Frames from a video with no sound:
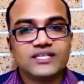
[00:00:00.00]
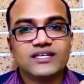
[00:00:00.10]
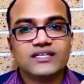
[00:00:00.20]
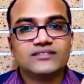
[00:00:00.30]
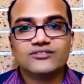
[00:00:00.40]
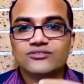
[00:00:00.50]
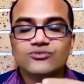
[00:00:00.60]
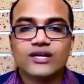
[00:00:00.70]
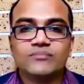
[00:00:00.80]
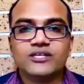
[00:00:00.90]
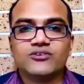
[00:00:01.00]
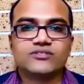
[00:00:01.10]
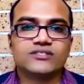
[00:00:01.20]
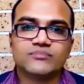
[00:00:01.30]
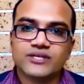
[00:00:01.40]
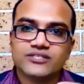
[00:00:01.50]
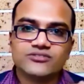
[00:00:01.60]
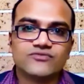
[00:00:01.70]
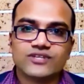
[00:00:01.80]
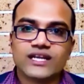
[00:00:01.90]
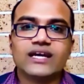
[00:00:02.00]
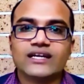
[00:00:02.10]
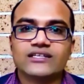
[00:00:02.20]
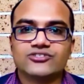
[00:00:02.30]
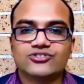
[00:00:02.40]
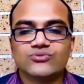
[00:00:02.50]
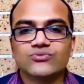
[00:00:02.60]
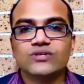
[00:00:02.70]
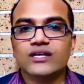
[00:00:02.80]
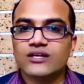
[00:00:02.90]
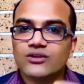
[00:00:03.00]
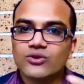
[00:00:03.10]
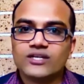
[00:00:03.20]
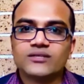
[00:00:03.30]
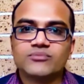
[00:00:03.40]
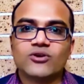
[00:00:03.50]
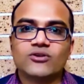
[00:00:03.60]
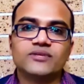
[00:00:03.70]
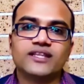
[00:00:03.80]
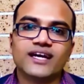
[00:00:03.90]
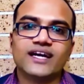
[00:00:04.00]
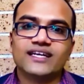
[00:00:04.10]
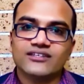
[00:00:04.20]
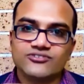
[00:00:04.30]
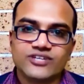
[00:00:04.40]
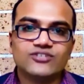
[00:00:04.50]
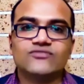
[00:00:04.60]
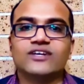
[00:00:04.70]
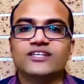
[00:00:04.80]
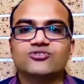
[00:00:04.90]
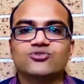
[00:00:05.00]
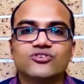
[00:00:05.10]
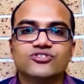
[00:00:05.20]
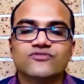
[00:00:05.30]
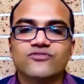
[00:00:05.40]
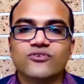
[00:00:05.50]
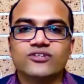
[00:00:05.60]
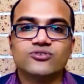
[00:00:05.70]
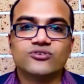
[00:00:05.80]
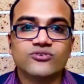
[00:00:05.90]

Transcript: I mean, you come across as a person of real courage to look at the problem in the eye and try to find a solution for it.